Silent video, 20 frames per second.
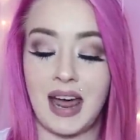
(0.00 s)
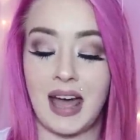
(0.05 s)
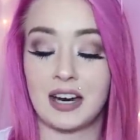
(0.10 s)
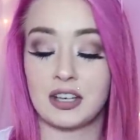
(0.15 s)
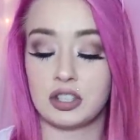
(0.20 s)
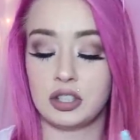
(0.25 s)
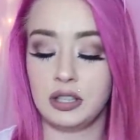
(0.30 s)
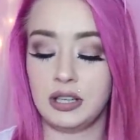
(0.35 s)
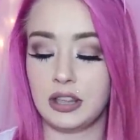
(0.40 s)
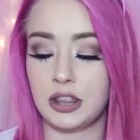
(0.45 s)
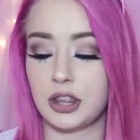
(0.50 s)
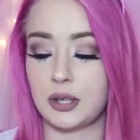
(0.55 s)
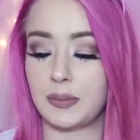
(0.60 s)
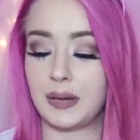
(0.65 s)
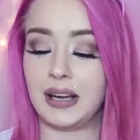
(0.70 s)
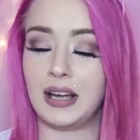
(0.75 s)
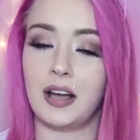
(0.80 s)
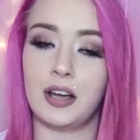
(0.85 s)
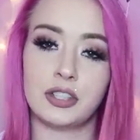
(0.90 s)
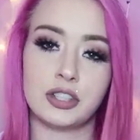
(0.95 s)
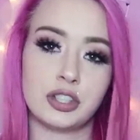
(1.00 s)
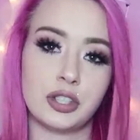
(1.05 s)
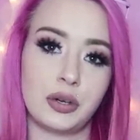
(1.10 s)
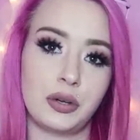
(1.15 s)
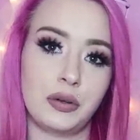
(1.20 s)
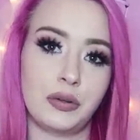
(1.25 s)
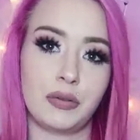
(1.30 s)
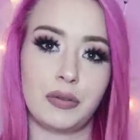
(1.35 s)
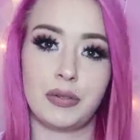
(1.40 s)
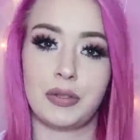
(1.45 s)
actually three. I'll show
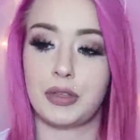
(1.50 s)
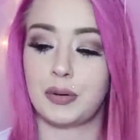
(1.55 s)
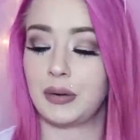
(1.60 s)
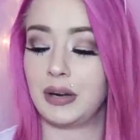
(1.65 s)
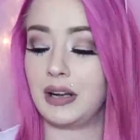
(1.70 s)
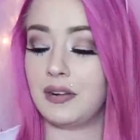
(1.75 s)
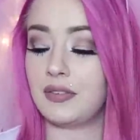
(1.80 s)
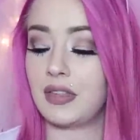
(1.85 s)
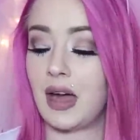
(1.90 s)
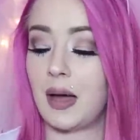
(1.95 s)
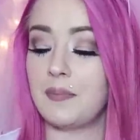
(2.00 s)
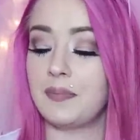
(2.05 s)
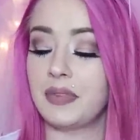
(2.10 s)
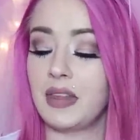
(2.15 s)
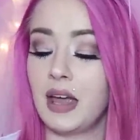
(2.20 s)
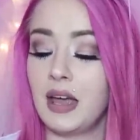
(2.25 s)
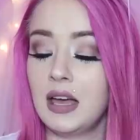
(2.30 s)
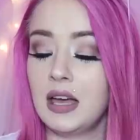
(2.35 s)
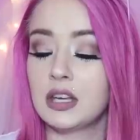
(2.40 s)
you three of them.